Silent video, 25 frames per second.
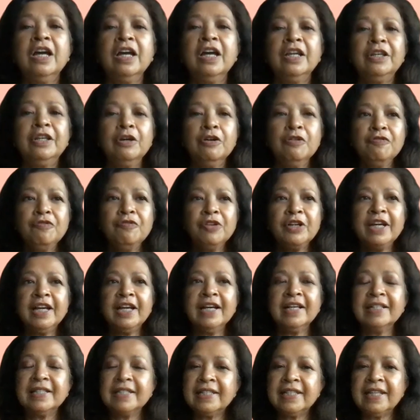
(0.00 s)
don't
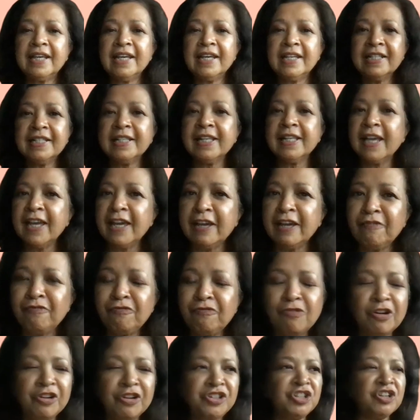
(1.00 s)
forget, stay safe,
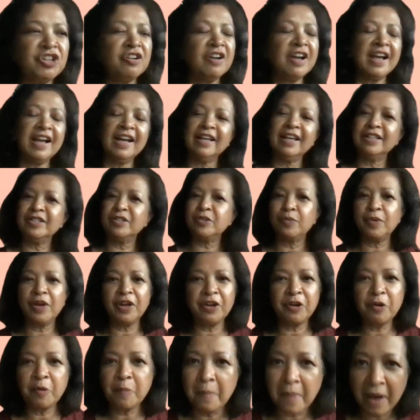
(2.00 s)
wash your hands,
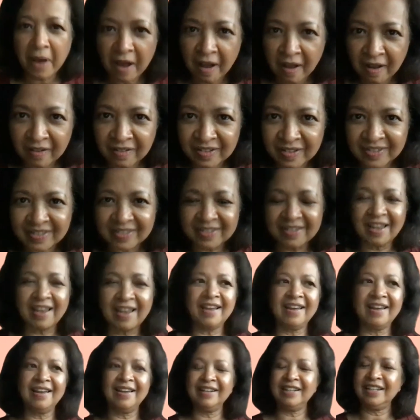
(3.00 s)
wear your masks,
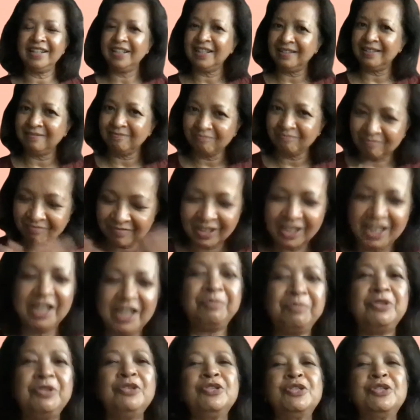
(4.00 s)
and keep
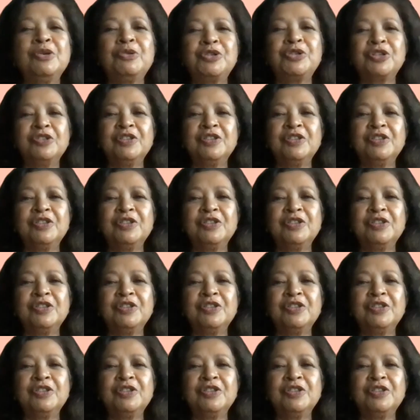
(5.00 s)
to social